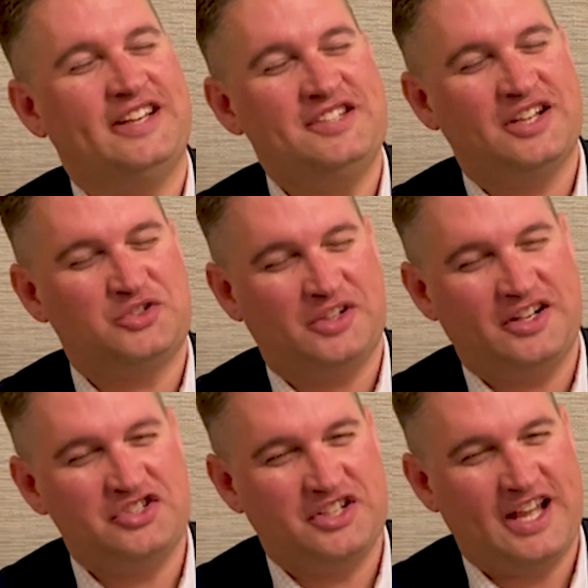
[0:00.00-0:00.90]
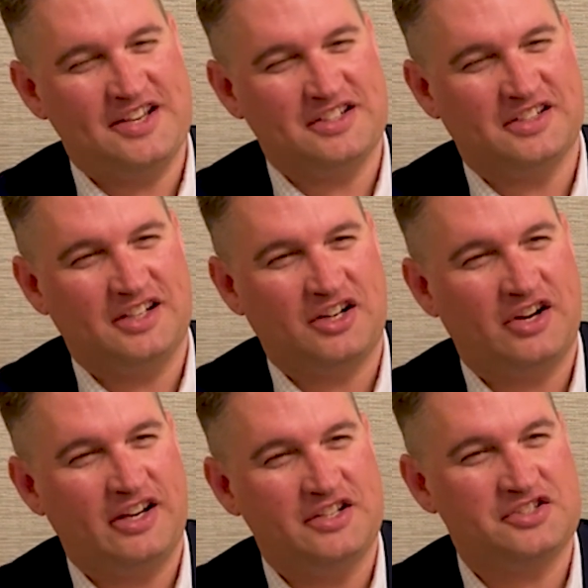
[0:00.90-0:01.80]
East Central Energy has a
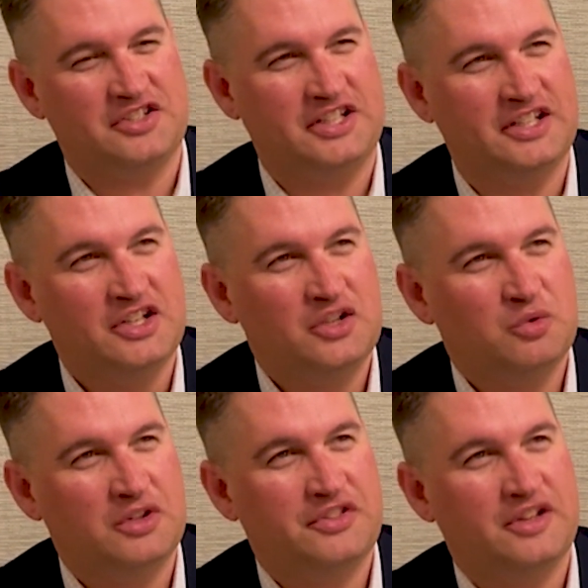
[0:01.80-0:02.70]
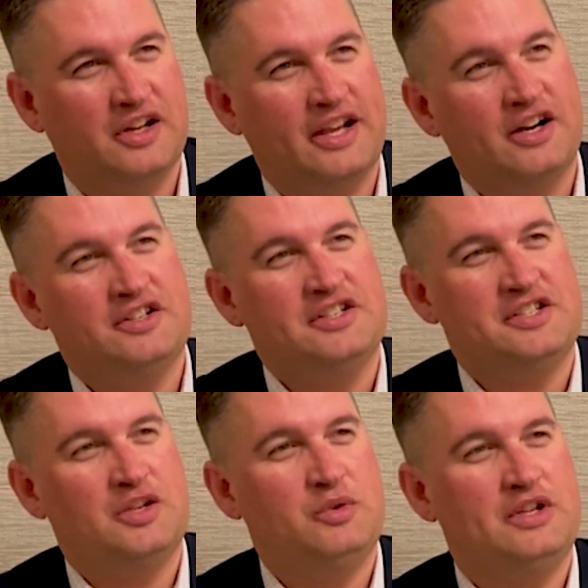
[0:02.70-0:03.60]
great history with
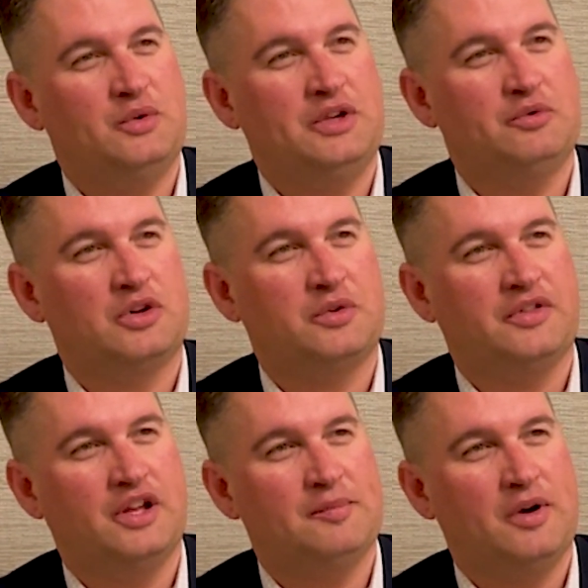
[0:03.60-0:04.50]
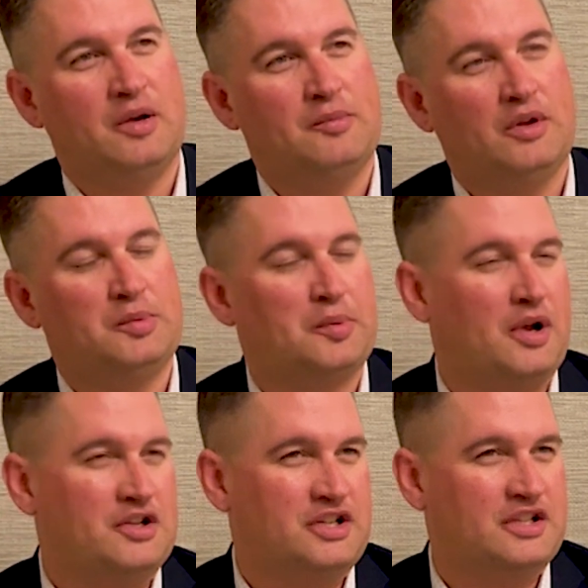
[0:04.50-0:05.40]
NRTC. We've worked with them on multiple
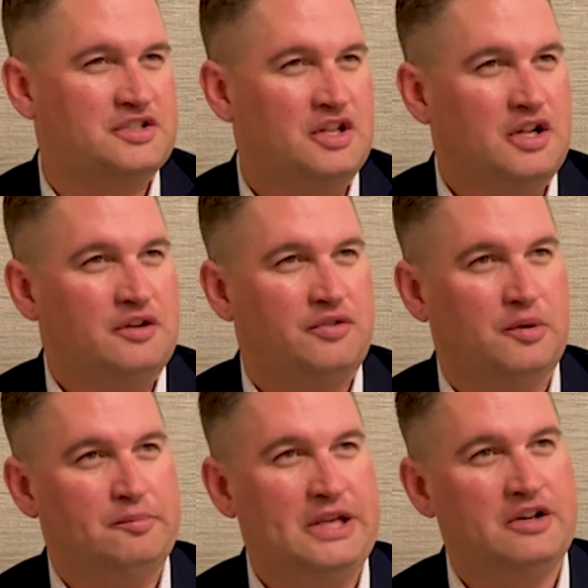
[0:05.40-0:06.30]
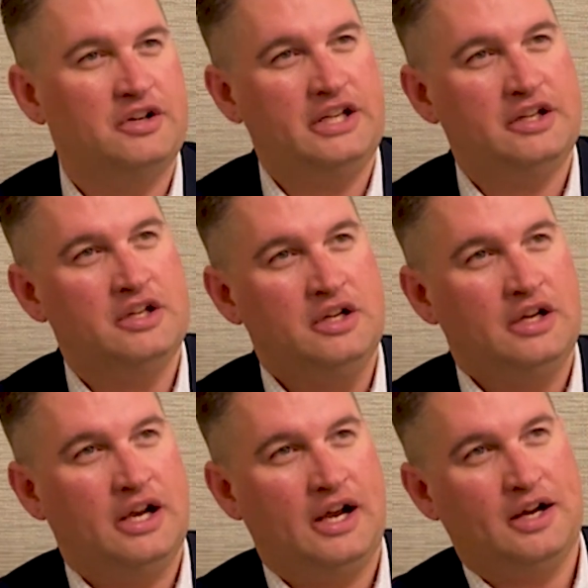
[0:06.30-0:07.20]
projects, from metering
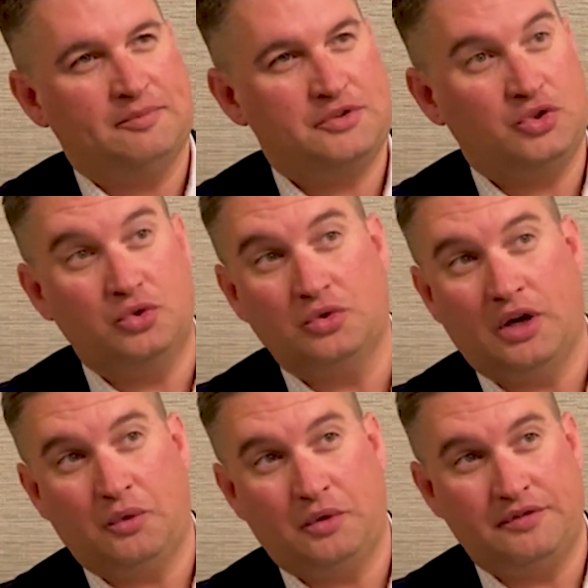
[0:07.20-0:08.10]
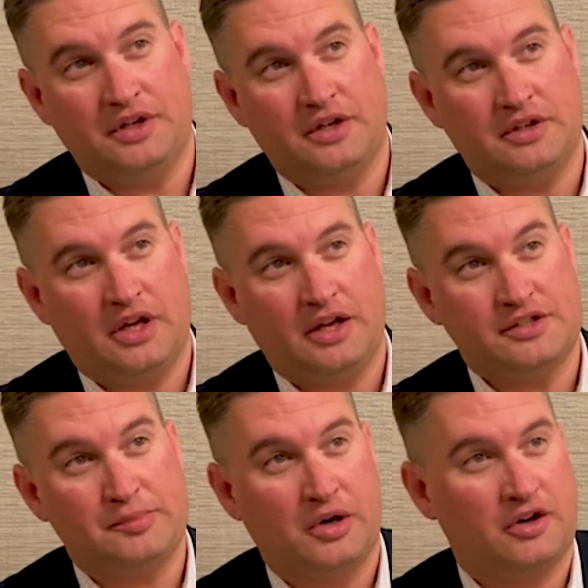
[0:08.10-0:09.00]
to we've done
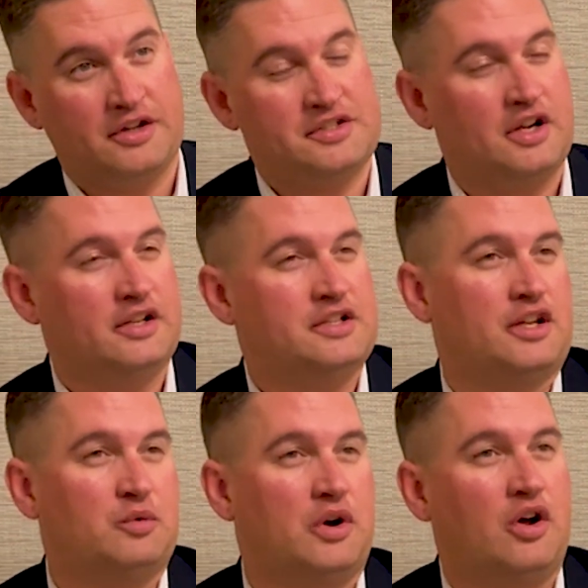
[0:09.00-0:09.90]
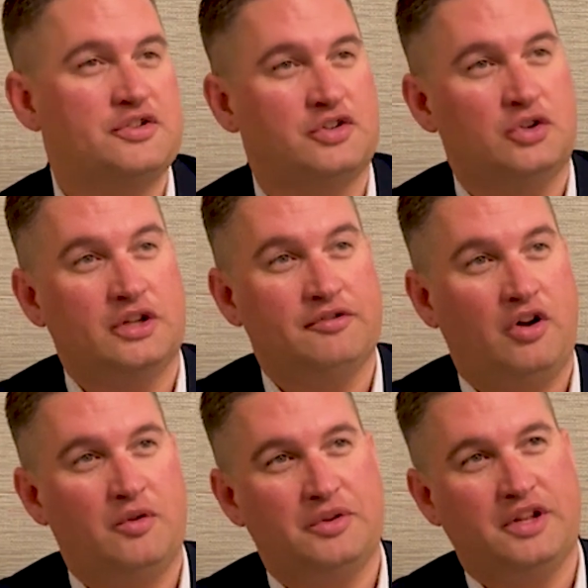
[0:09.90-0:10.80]
smart grid studies, and we're also
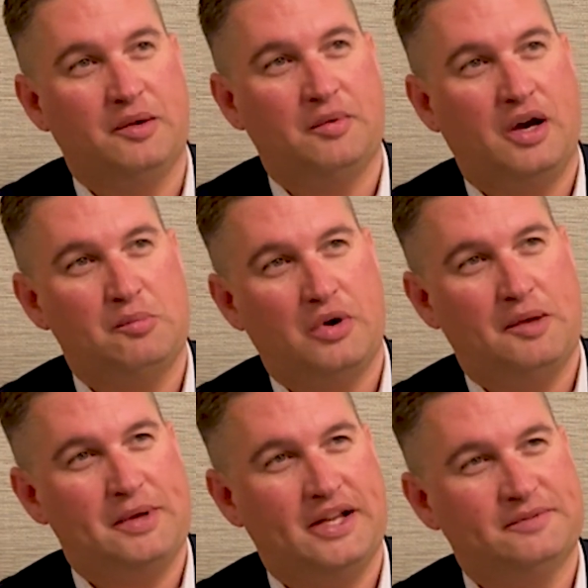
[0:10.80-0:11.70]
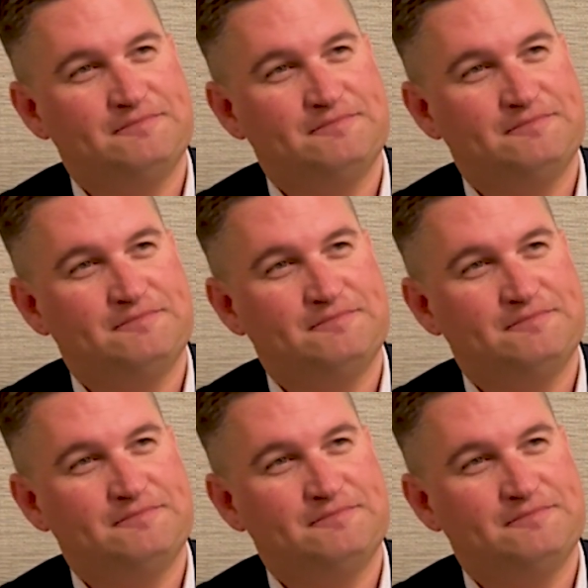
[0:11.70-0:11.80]
involved with them on broadband.